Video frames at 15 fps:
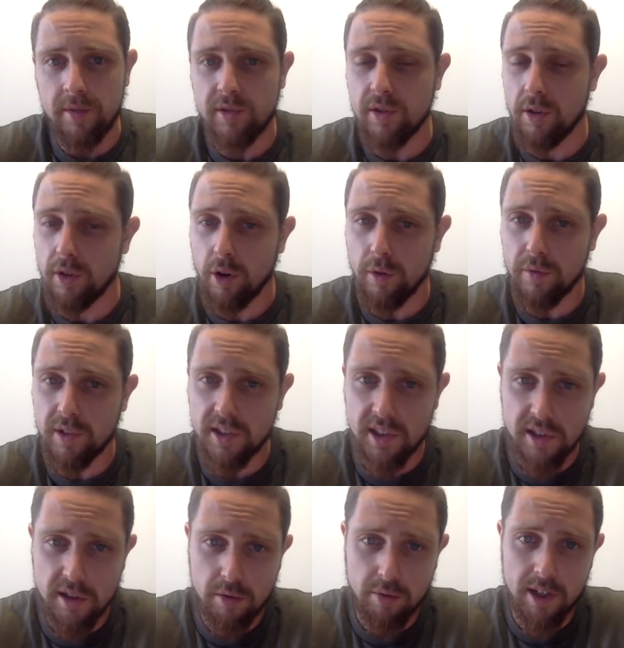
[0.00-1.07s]
So the conference
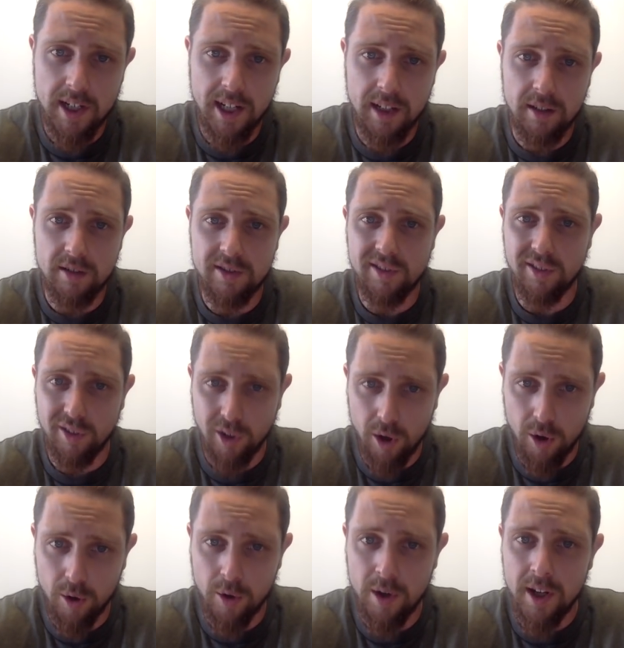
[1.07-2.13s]
is 3 days
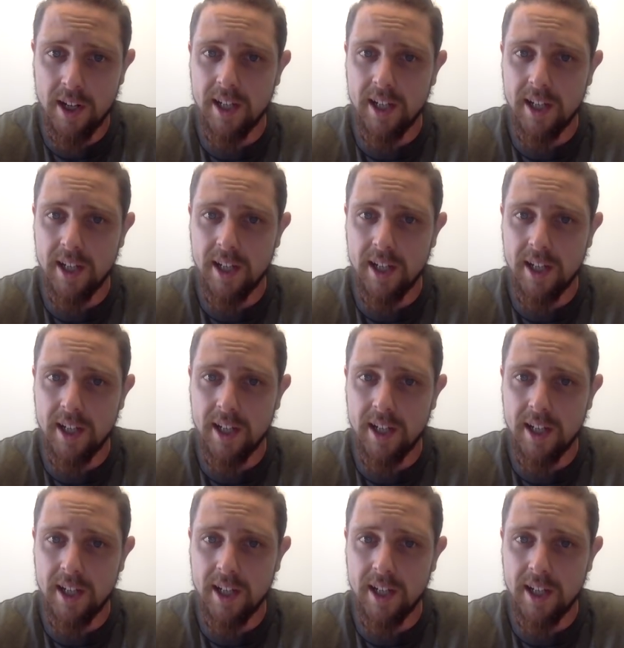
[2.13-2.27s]
long.